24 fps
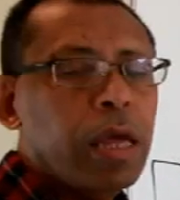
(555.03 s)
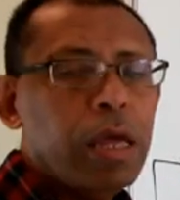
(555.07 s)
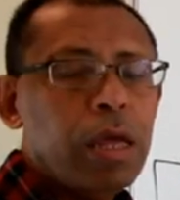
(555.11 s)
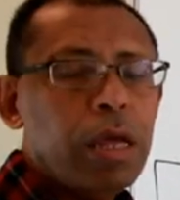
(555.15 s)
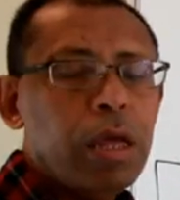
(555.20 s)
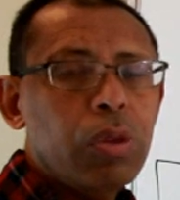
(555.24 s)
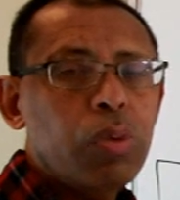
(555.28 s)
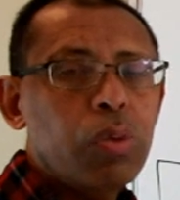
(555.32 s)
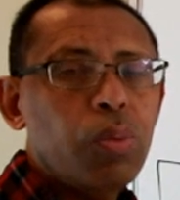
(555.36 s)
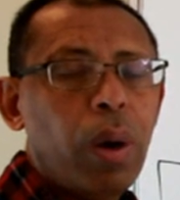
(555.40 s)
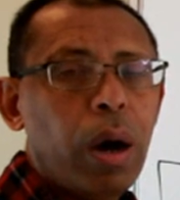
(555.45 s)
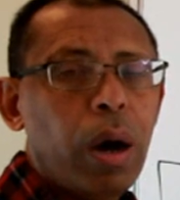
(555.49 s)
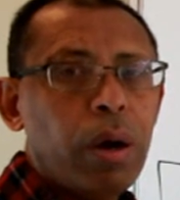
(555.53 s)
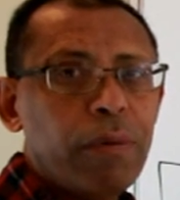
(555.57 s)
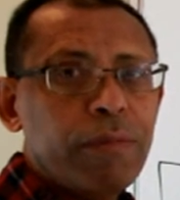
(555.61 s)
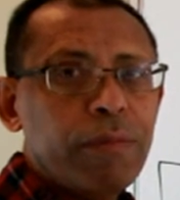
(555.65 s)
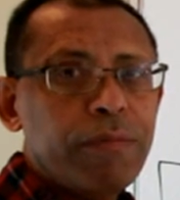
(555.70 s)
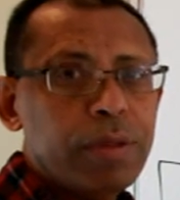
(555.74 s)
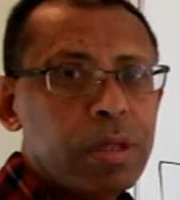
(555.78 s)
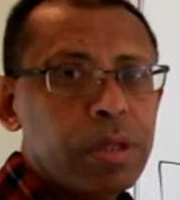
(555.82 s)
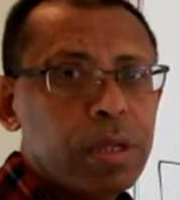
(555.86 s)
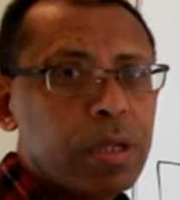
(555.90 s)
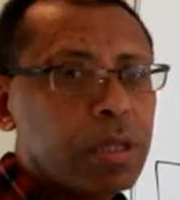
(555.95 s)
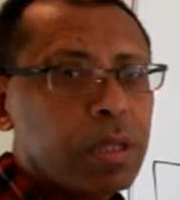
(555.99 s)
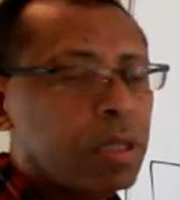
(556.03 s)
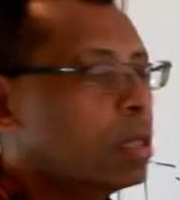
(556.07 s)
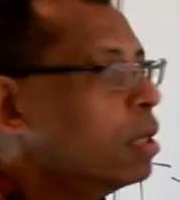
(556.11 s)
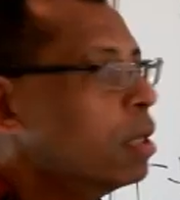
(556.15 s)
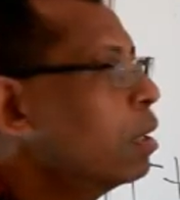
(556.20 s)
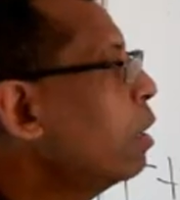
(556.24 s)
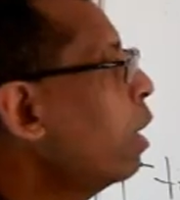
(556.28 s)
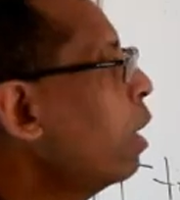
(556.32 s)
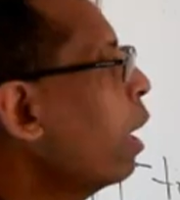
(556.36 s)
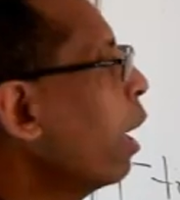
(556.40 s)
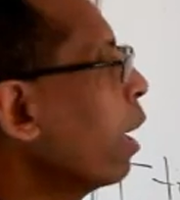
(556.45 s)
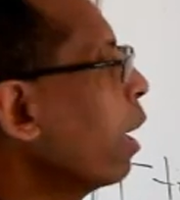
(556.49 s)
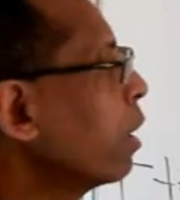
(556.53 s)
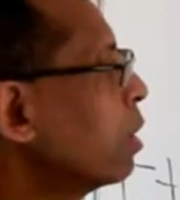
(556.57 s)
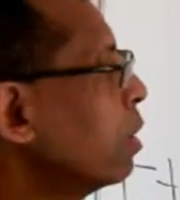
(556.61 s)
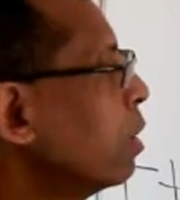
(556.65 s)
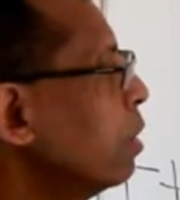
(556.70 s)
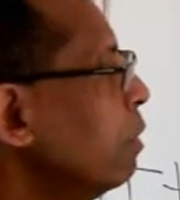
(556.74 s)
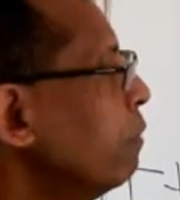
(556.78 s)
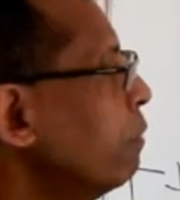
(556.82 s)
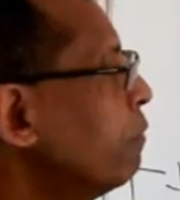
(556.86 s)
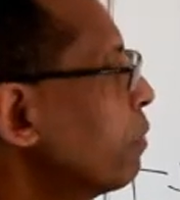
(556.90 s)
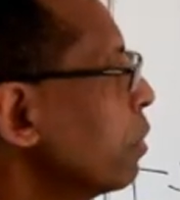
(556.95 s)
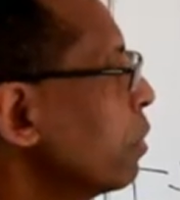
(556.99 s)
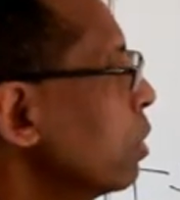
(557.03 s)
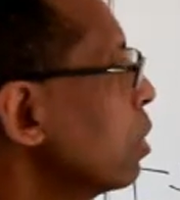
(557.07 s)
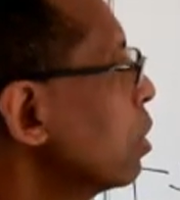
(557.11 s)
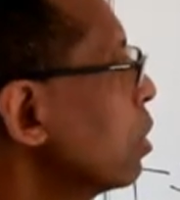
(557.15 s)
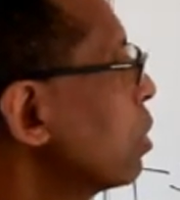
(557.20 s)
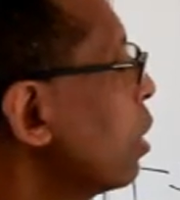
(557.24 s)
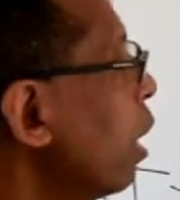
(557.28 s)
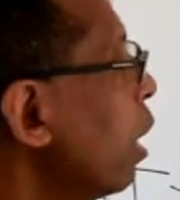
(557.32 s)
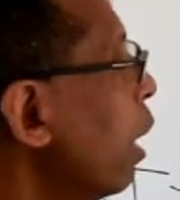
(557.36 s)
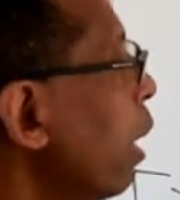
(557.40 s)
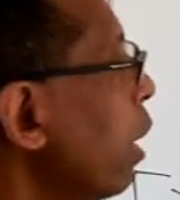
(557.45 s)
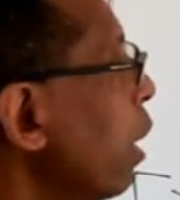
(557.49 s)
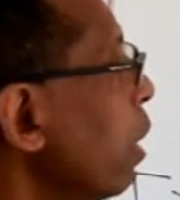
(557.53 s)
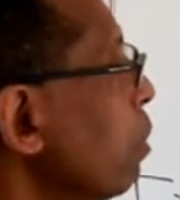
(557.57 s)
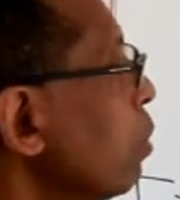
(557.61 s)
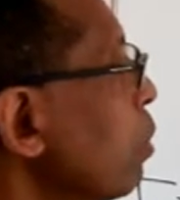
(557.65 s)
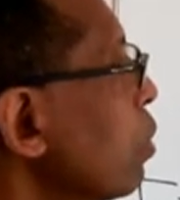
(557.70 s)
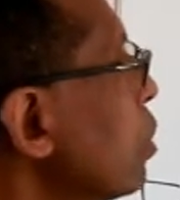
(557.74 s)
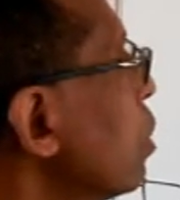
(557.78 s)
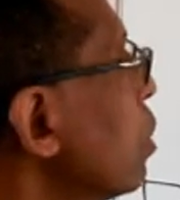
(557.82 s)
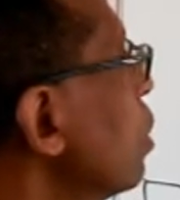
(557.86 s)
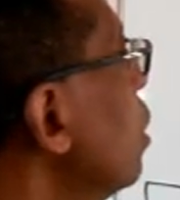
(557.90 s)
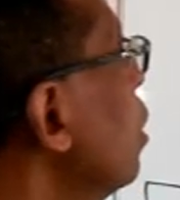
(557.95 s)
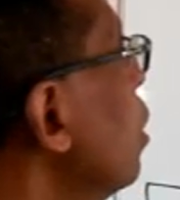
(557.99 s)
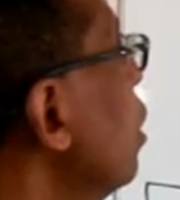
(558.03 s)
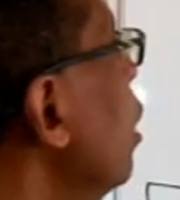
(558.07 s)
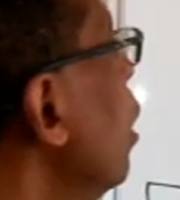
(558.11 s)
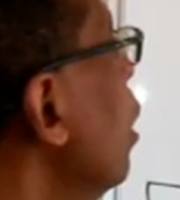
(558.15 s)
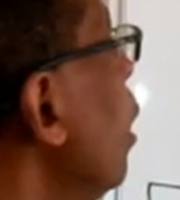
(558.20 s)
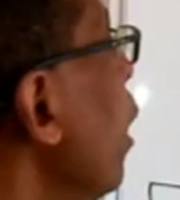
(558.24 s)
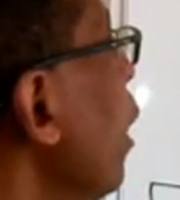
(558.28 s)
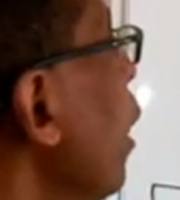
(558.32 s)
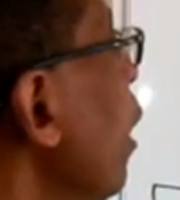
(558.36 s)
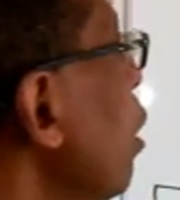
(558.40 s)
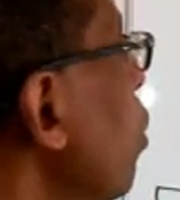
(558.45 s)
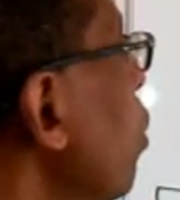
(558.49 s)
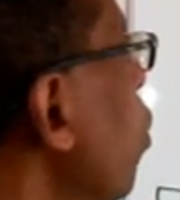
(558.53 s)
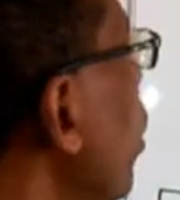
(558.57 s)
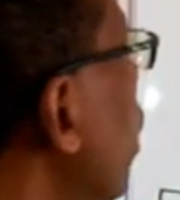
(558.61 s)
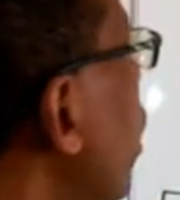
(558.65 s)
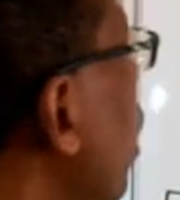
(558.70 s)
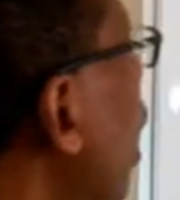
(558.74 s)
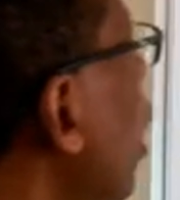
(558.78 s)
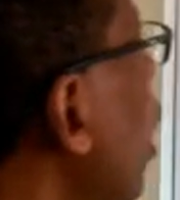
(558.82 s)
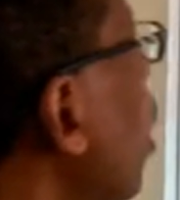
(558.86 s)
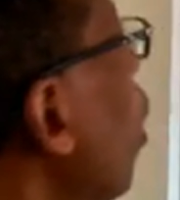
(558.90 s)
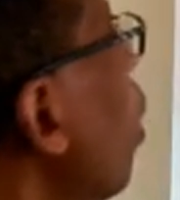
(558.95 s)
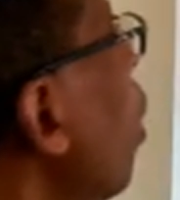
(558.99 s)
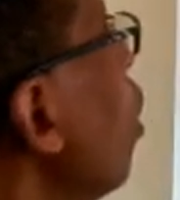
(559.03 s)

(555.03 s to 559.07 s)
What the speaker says: each one of this at different times. And we can